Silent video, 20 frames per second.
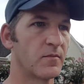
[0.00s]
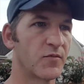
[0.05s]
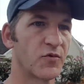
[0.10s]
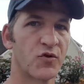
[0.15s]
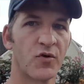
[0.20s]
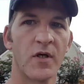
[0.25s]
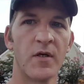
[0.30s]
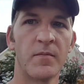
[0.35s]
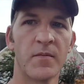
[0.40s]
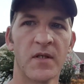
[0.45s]

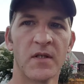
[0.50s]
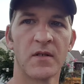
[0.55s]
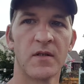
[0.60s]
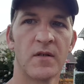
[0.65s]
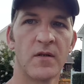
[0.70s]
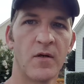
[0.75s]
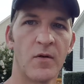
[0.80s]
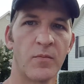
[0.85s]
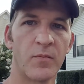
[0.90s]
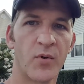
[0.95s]
treatment,
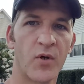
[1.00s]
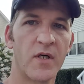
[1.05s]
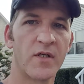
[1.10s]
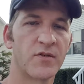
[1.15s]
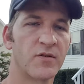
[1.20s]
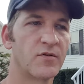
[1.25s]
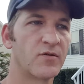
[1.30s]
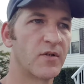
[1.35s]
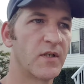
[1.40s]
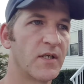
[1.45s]
you know,
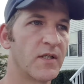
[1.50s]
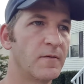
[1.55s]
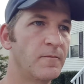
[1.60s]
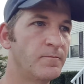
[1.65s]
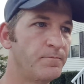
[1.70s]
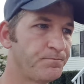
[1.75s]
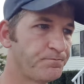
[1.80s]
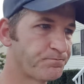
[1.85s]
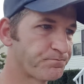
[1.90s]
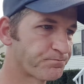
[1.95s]
pressure treated.
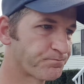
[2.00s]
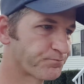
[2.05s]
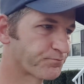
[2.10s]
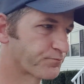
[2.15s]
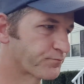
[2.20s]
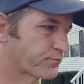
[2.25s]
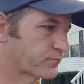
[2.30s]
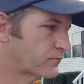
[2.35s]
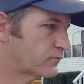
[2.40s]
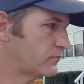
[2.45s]

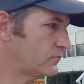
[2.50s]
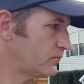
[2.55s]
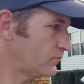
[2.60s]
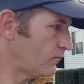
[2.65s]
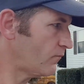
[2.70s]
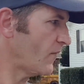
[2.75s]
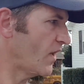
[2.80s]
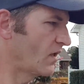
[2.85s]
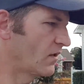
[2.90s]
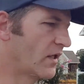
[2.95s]

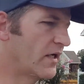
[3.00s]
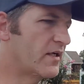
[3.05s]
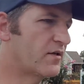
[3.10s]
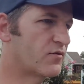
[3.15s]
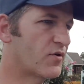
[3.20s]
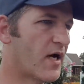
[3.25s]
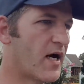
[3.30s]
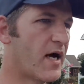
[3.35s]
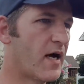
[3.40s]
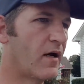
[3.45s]
Let it
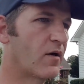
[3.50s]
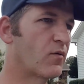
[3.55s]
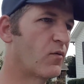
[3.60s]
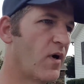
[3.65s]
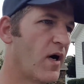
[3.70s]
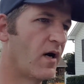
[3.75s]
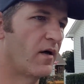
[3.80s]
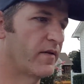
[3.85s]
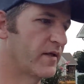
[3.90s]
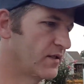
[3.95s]
dry out a
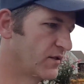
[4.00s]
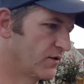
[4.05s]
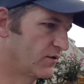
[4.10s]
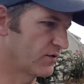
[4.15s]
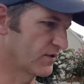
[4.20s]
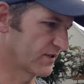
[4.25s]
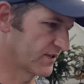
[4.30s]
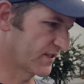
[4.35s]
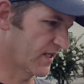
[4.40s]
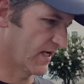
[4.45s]
while, then you
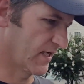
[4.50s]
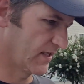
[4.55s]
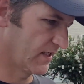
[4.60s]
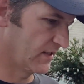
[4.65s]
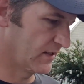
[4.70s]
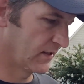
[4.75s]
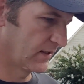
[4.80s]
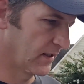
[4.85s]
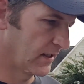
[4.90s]
can stain it.